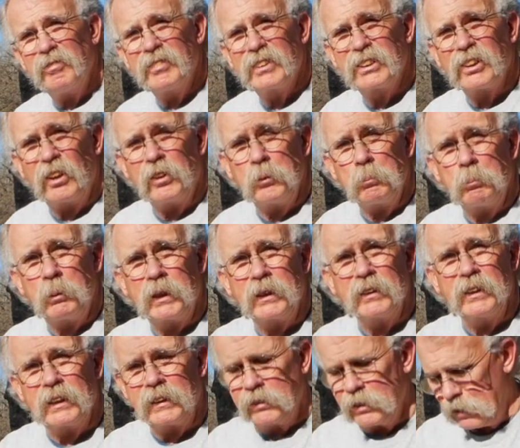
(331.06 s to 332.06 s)
It's called a
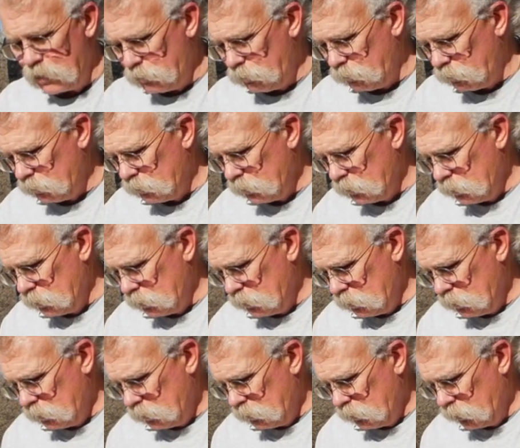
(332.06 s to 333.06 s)
picnic knife.
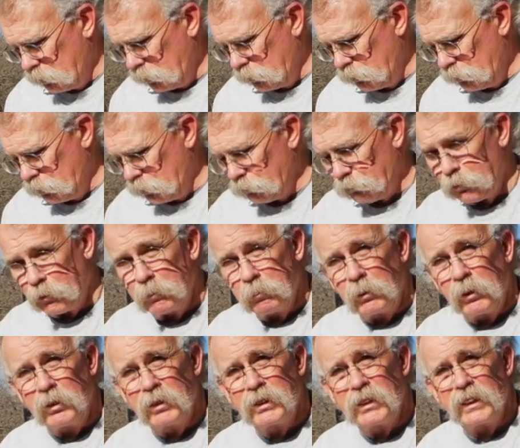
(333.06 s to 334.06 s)
You could use it for
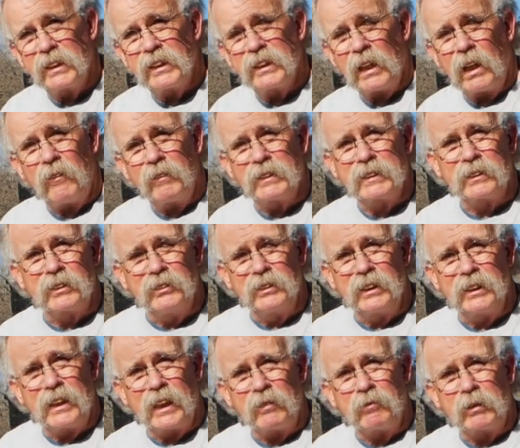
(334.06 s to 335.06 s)
emergency. I always usually
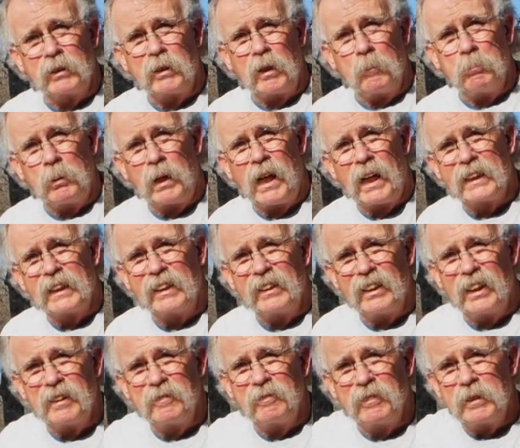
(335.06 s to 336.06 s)
carry a pocket
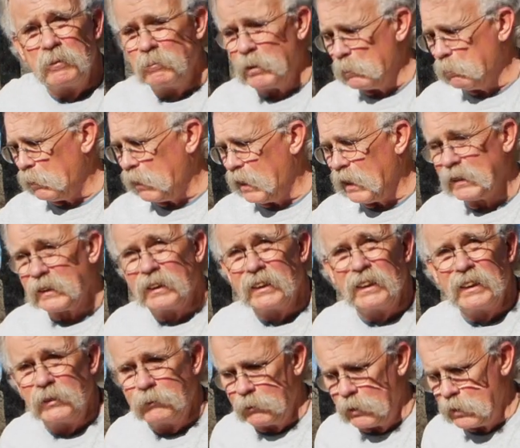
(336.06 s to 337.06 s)
knife in my pocket
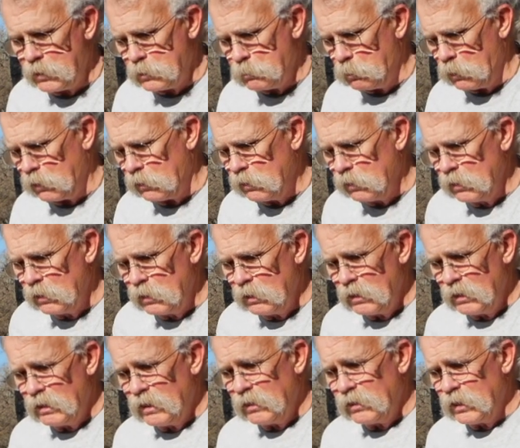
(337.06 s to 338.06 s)
anyways, but
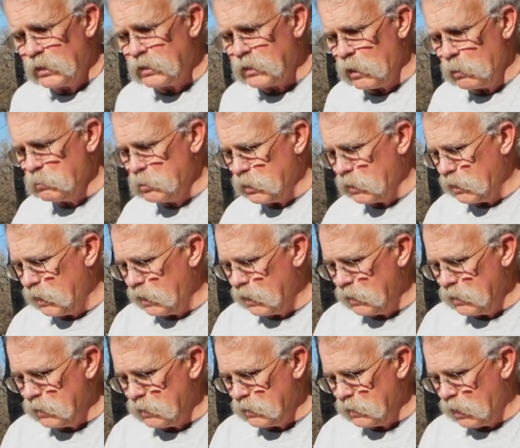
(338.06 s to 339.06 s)
this comes in
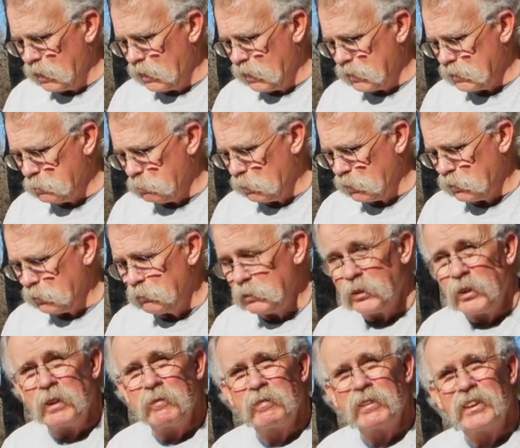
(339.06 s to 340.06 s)
handy, especially when
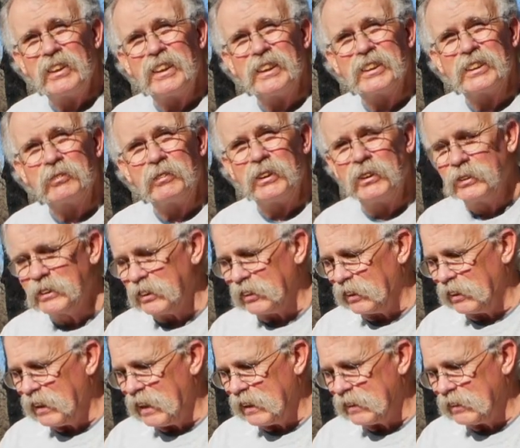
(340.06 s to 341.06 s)
you're having lunch. We use it a
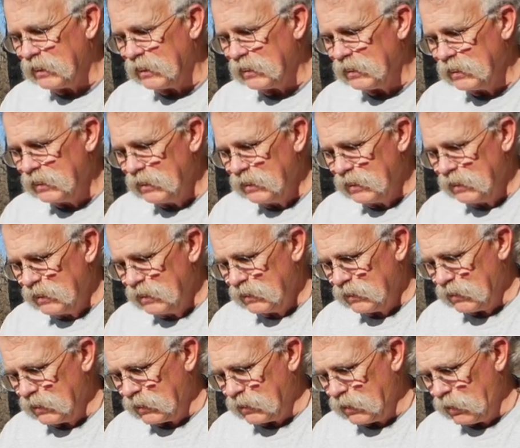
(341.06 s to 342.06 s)
lot
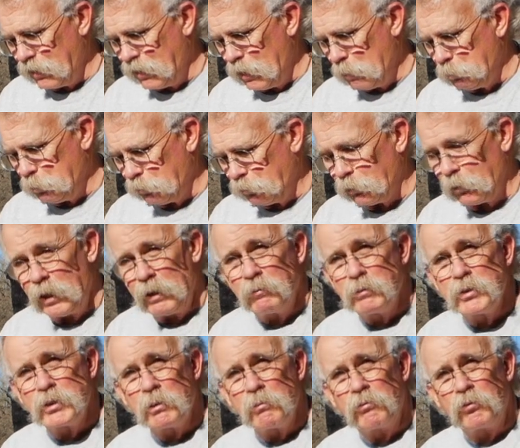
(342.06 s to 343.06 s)
to cut up if we're
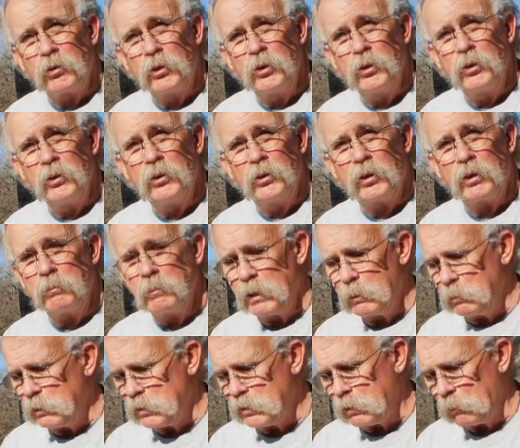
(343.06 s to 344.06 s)
having some fruit or
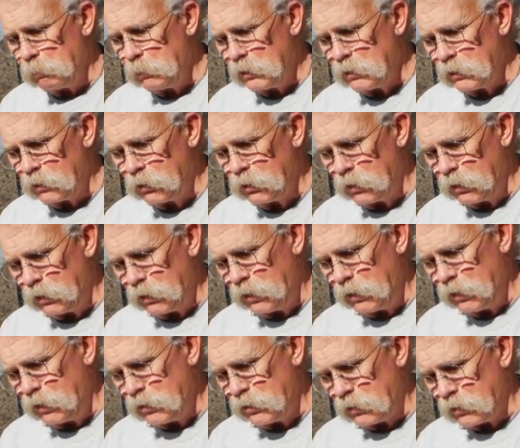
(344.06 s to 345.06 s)
maybe a piece of
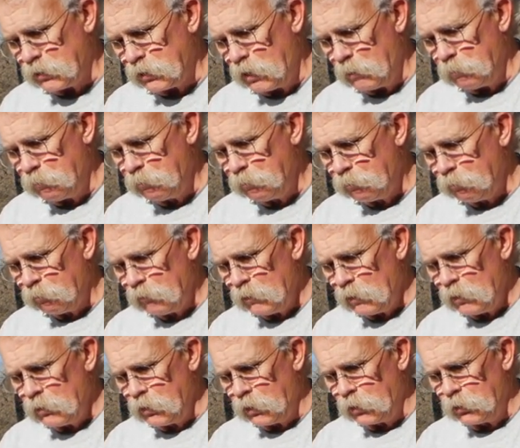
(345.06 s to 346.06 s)
cheese or something.
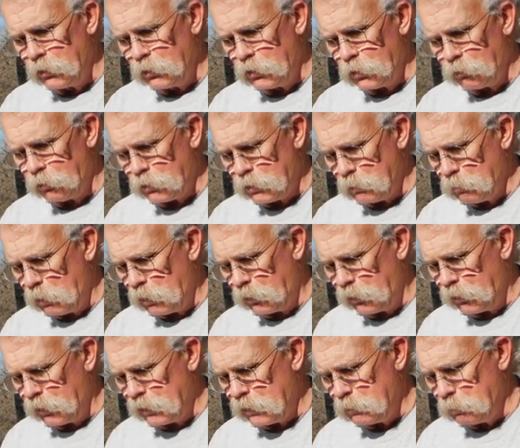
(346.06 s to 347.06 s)
You could use it for some other
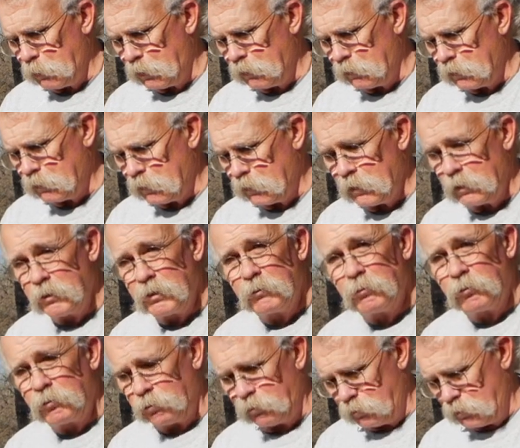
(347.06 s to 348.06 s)
things, but
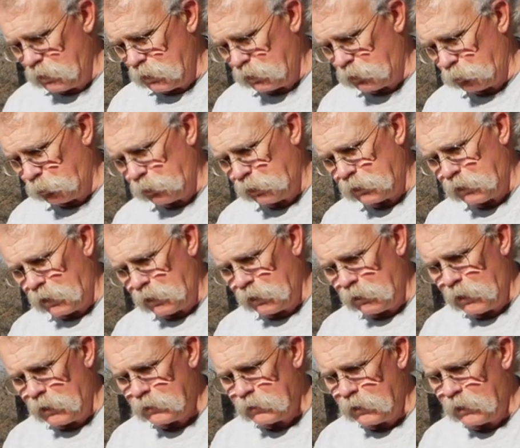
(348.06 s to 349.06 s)
it's really kind of
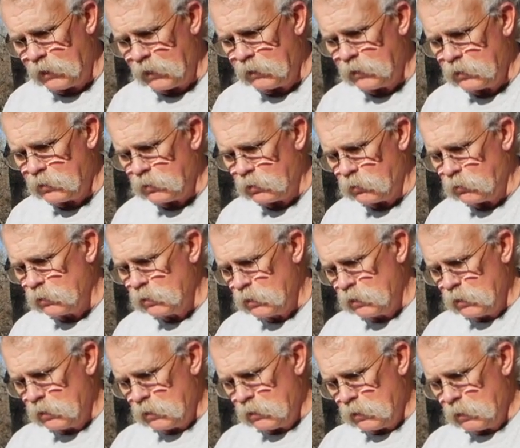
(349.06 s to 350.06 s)
nice and handy, so
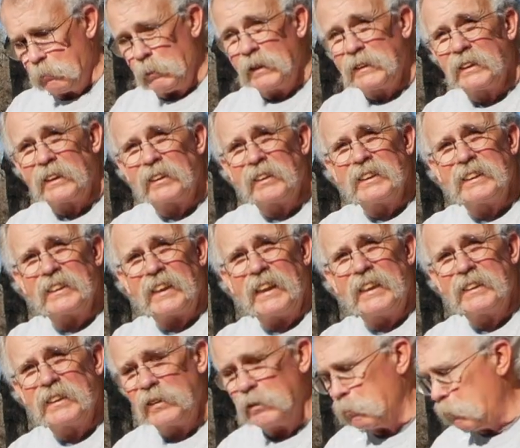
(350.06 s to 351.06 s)
it basically
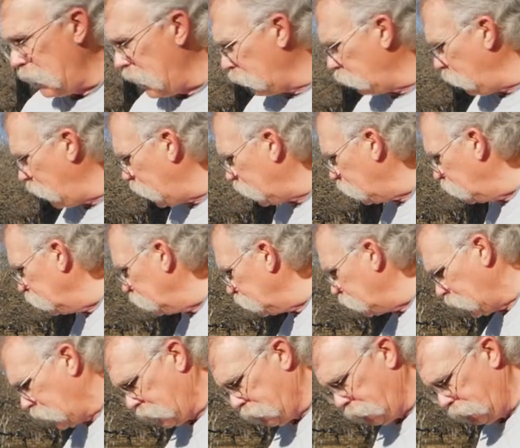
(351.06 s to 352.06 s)
stays in the backpack all the
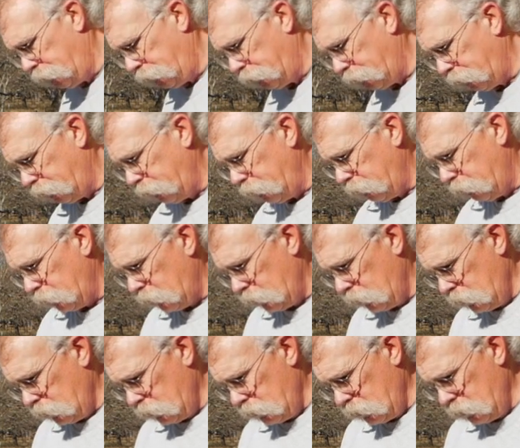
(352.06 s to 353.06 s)
time.
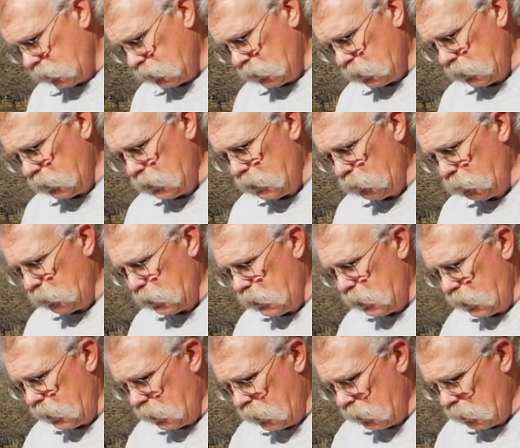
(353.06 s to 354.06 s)
And then we
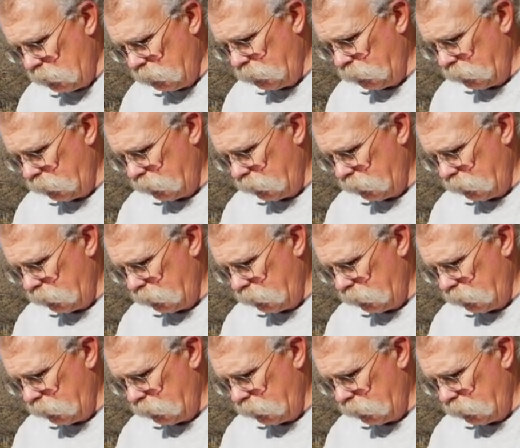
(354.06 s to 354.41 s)
have,